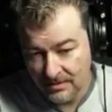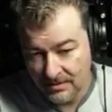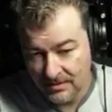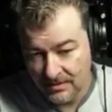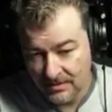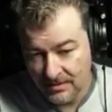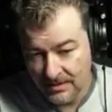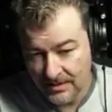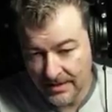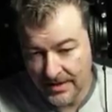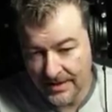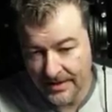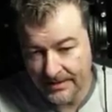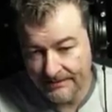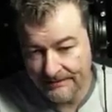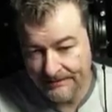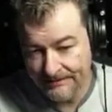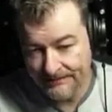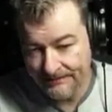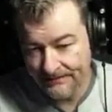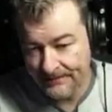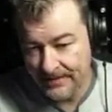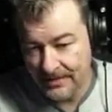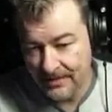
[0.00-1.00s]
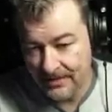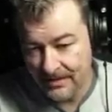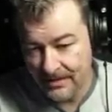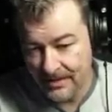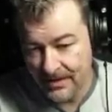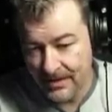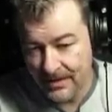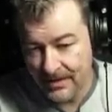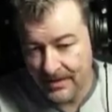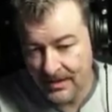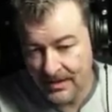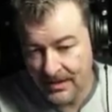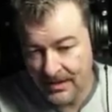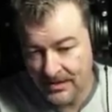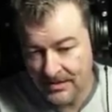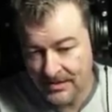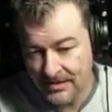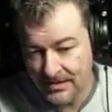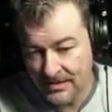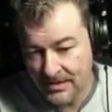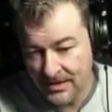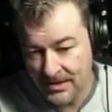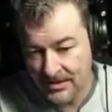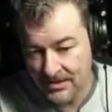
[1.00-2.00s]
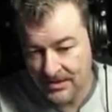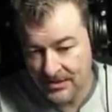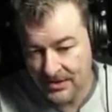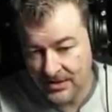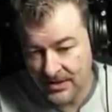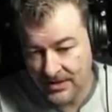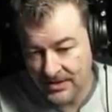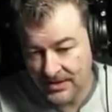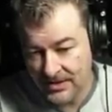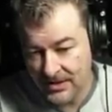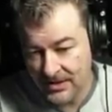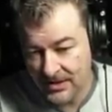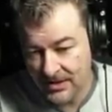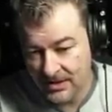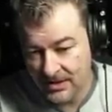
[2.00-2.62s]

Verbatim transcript: Yeah, it's it's crazy.